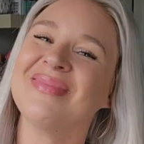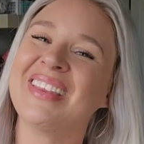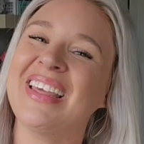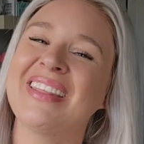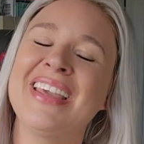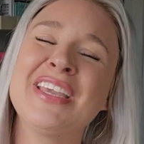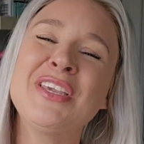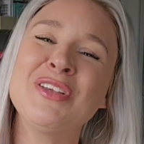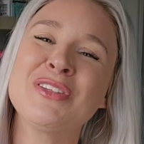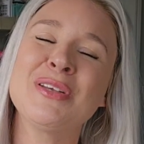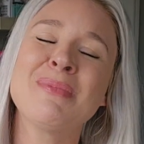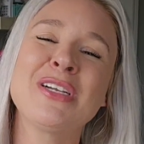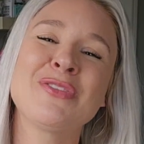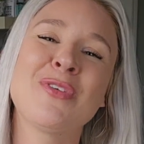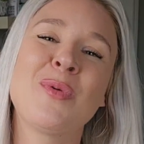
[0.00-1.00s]
Thank you so
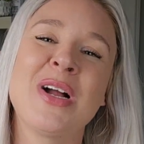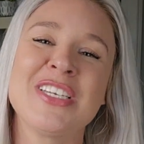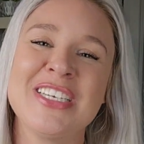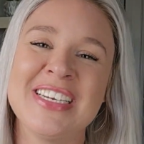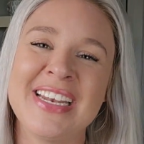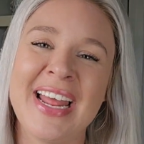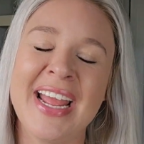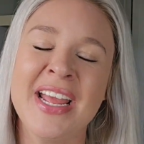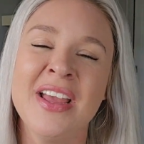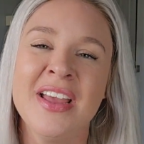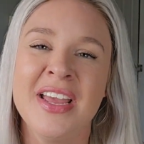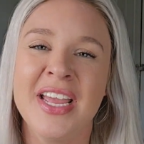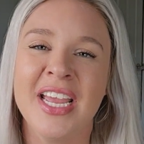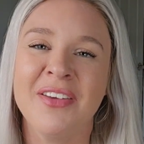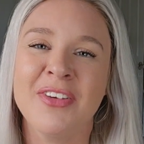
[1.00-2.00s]
much for watching today.
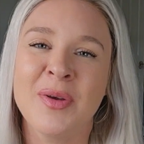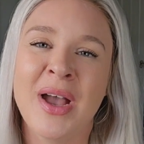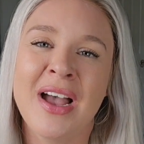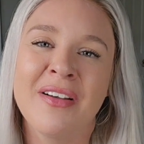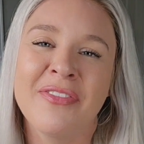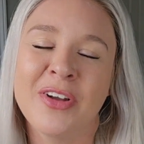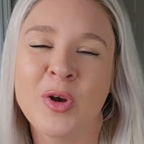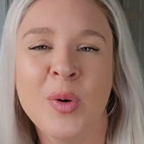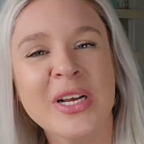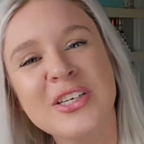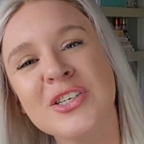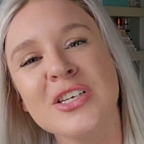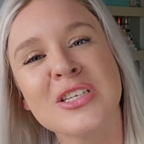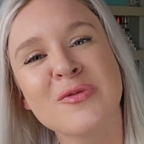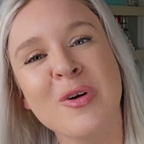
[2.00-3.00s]
If you have
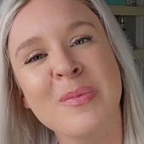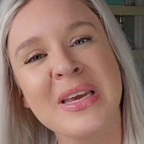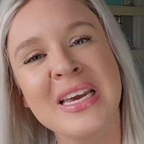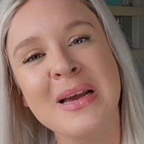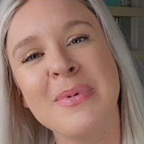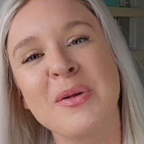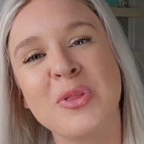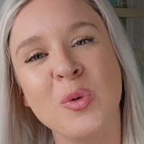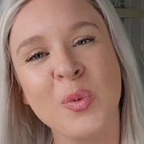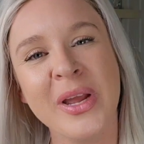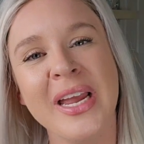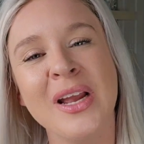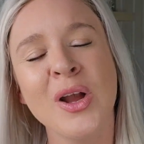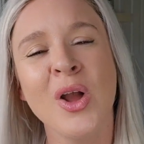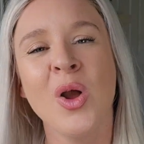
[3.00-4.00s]
questions for me about the
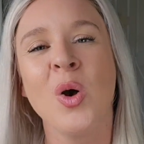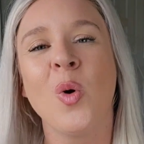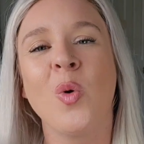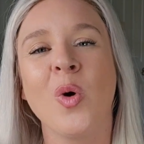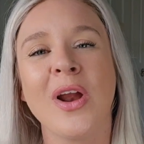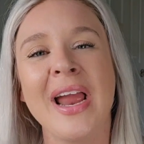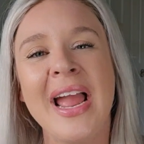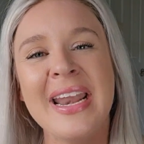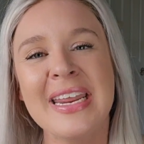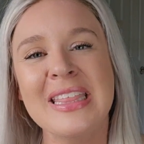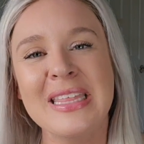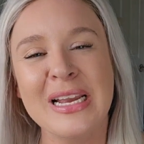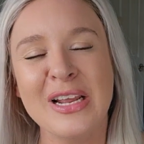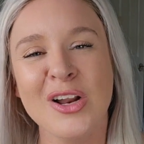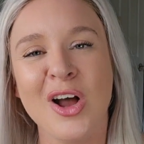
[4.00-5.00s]
wig or
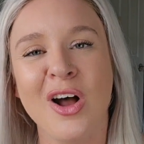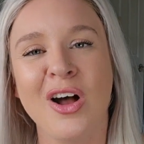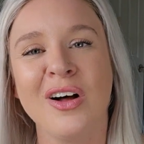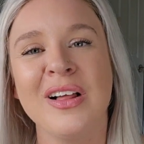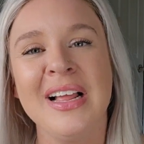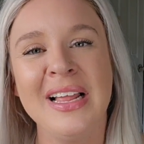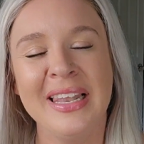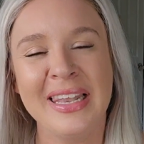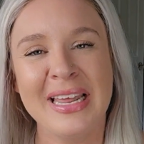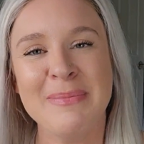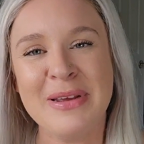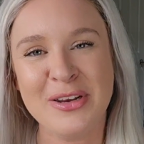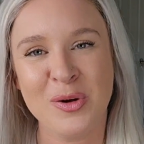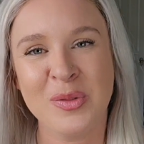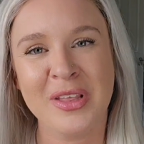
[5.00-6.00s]
anything at all, let
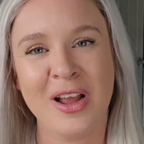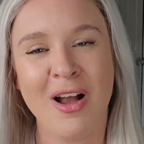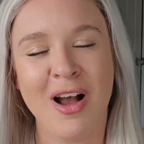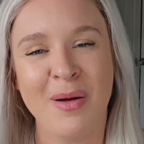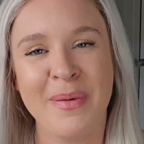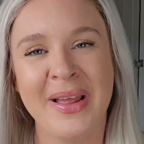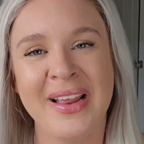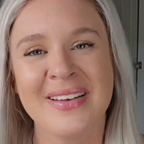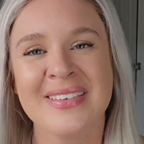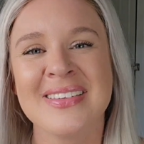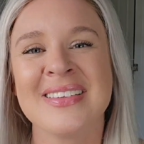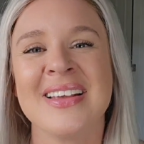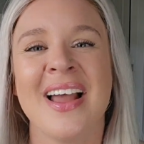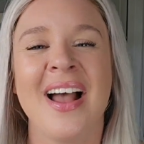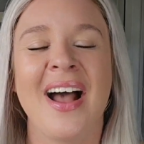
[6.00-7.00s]
me know in the comments.
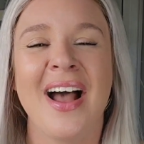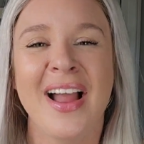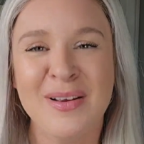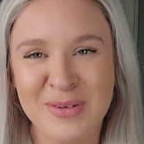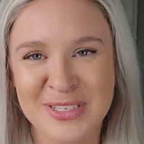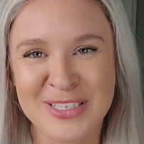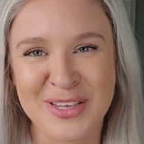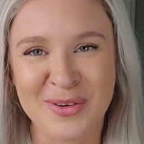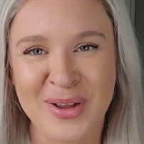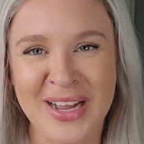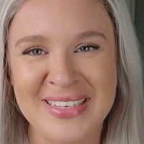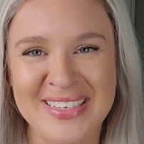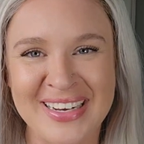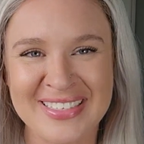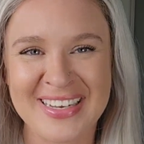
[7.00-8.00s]
I will see you
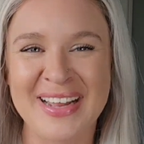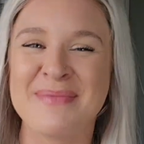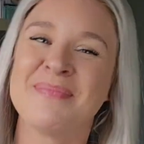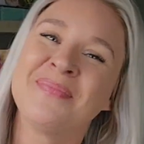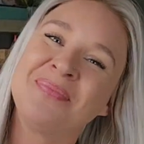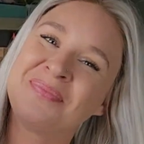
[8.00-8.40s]
guys next time.